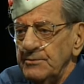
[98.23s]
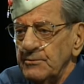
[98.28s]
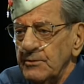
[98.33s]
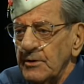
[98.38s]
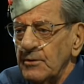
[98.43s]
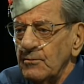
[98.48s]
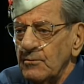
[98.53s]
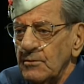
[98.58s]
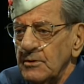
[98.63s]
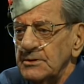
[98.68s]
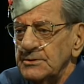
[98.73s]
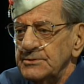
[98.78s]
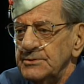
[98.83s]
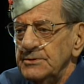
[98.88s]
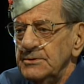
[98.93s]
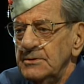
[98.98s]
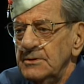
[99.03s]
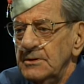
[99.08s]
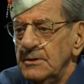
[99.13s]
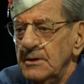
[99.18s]
what it was.
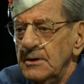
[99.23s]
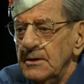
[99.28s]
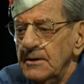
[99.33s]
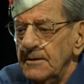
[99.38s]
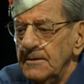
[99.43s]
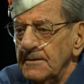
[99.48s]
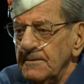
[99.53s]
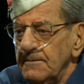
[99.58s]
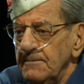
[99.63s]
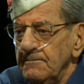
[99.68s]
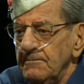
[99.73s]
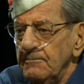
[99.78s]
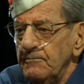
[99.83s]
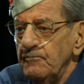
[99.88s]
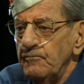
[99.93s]
Did you